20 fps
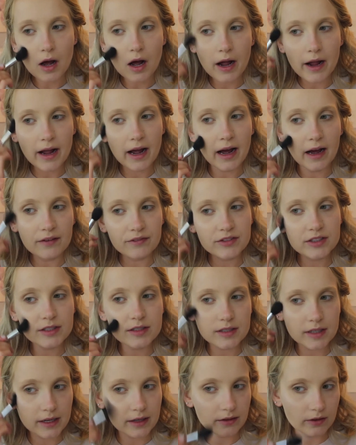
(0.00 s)
I have to
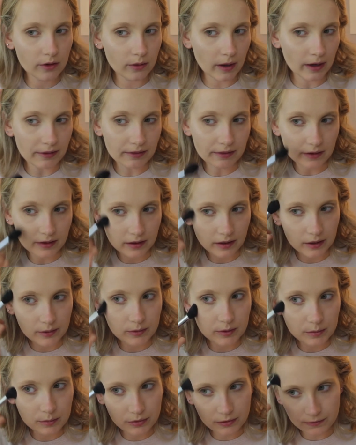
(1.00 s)
say though, I think I
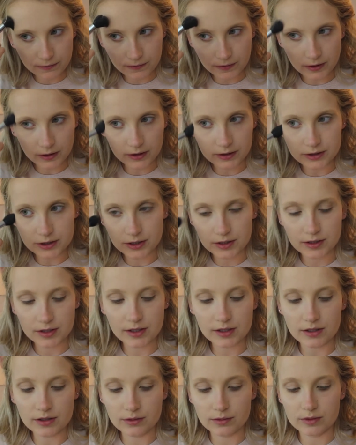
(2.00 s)
would prefer just
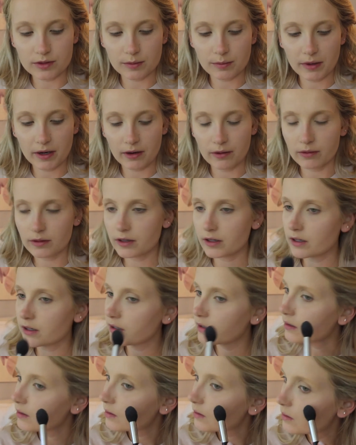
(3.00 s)
to use a powder.
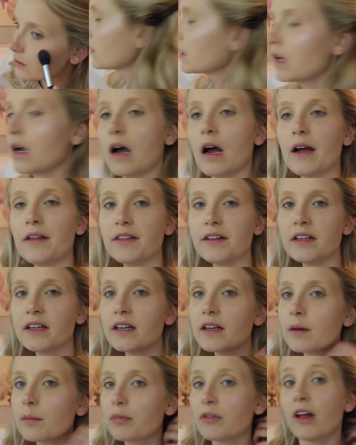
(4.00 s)
I think
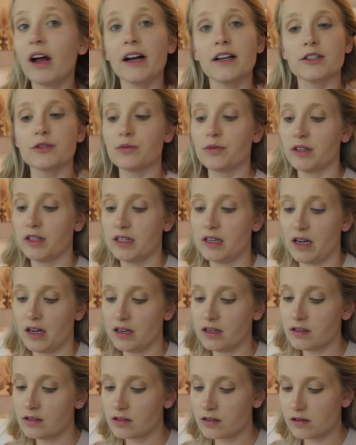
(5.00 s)
it applies really
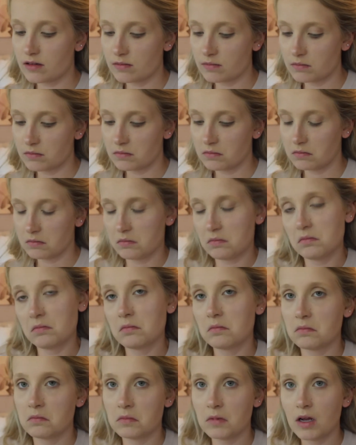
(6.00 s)
nice.
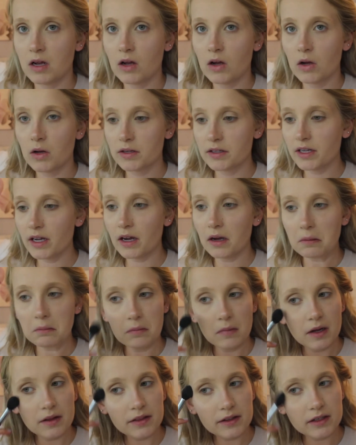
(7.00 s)
Yeah,
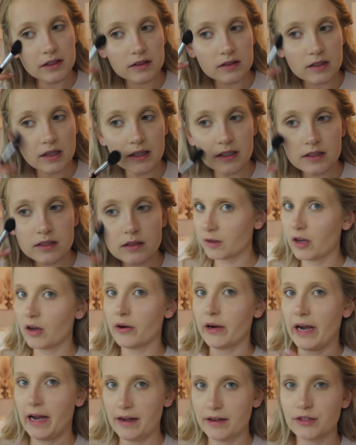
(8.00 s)
I think it's nice.
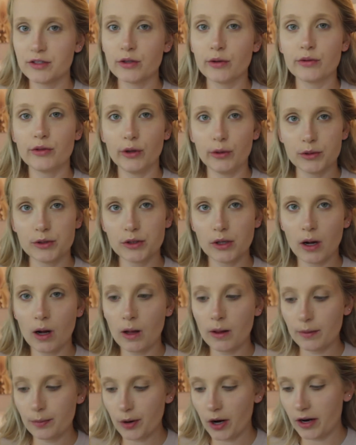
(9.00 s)
Okay, so those are
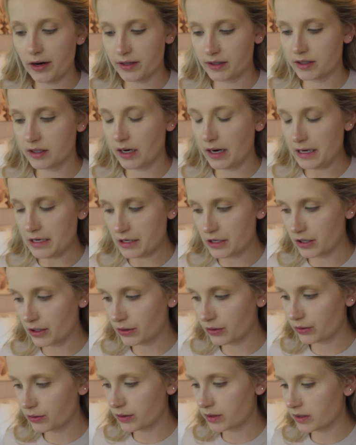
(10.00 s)
all the products that I
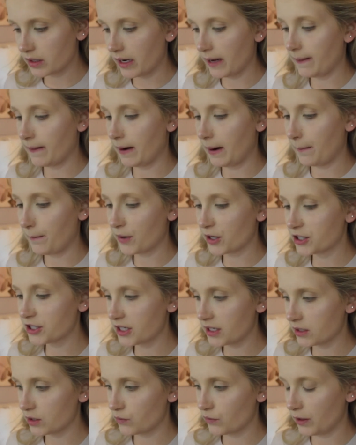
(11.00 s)
used and that I
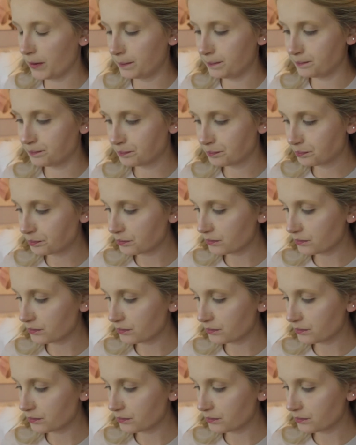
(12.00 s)
purchased from